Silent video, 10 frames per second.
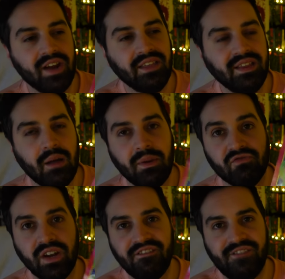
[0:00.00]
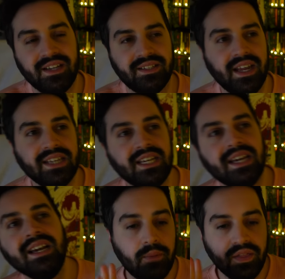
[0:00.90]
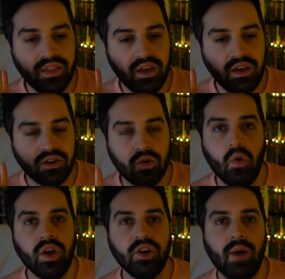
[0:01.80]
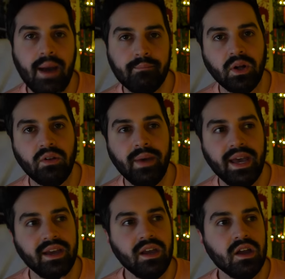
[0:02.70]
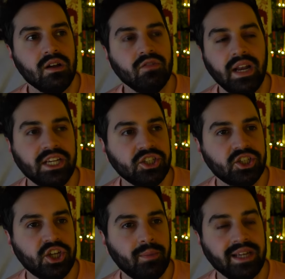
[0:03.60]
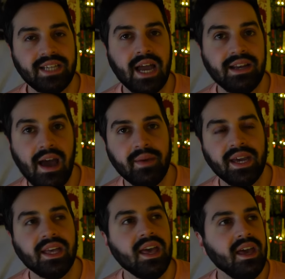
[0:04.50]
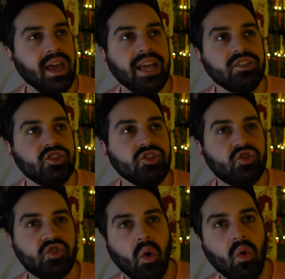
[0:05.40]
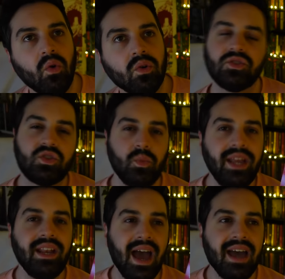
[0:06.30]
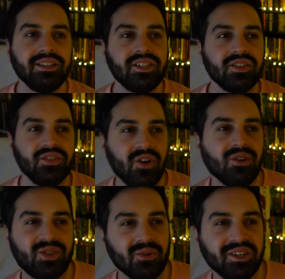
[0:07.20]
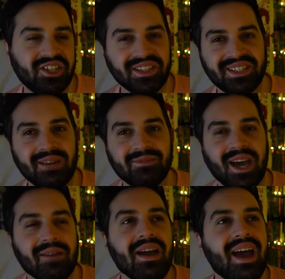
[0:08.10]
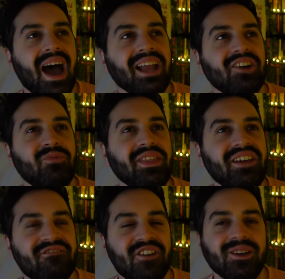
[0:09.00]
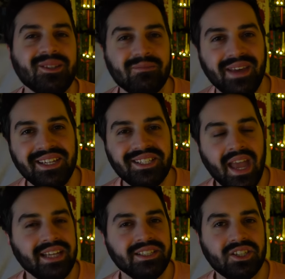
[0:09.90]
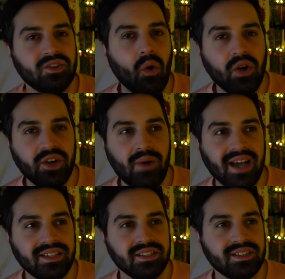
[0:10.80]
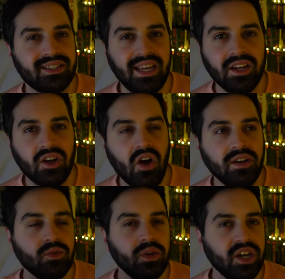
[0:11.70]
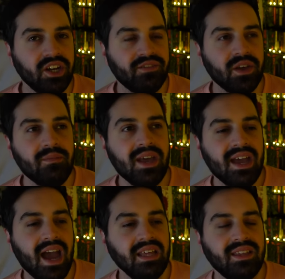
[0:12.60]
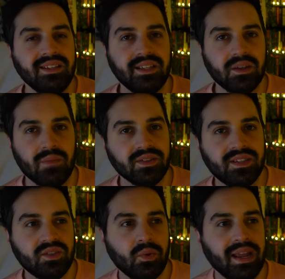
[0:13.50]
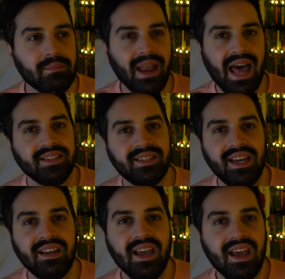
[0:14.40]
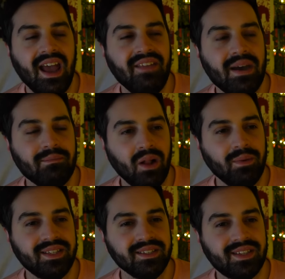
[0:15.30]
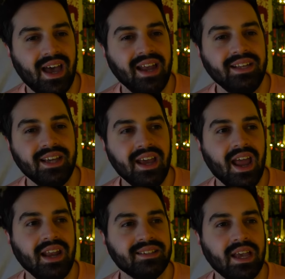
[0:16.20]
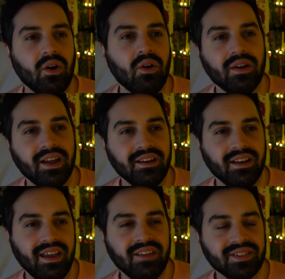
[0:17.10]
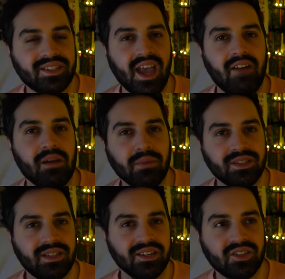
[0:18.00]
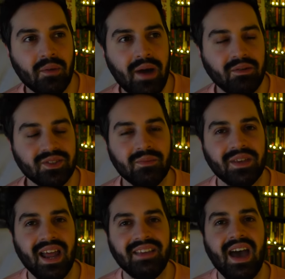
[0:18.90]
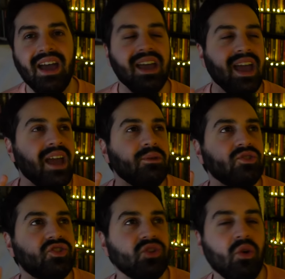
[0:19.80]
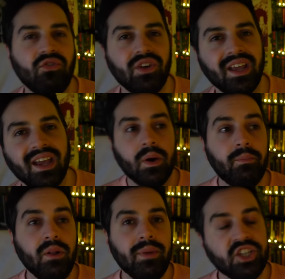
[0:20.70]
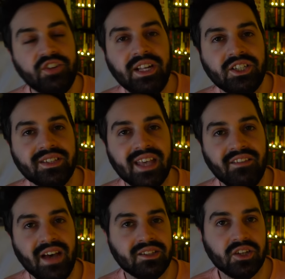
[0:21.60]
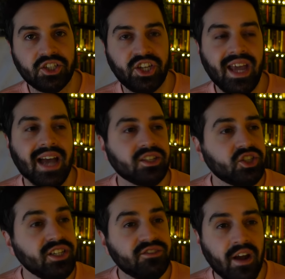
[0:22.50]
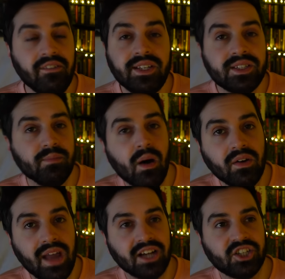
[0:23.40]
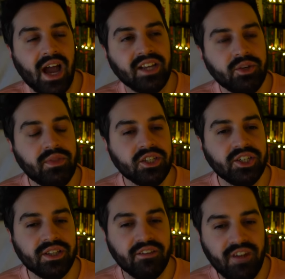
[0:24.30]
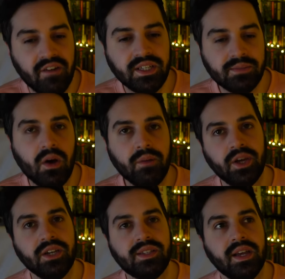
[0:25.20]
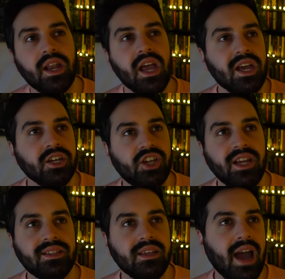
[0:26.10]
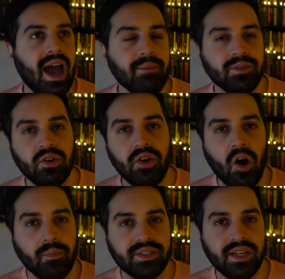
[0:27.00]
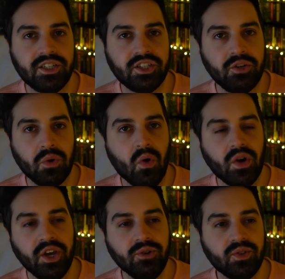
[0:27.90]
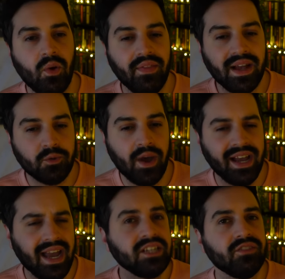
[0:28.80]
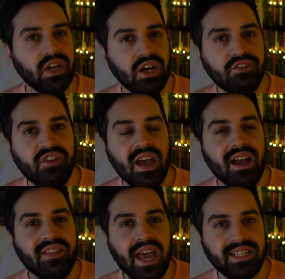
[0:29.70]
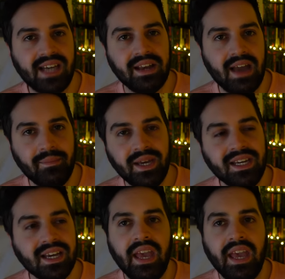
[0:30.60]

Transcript: I think that'll be really fascinating. But the Goku and Bulma relationship, like dynamic, is just so sweet and not so much at the same time. I love when they first meet and Goku hasn't seen a car, he's only heard of them, and he thinks it's a monster, so he like blasts it, and then Bulma's inside, and he's like, oh, an even scarier monster has come out or something like that. It was so funny. But Bulma, she really does give as good as she gets. She's very smart, actually. I do think she's a very smart person. She is the absolute opposite to Goku, so that's why I kind of love their dynamic.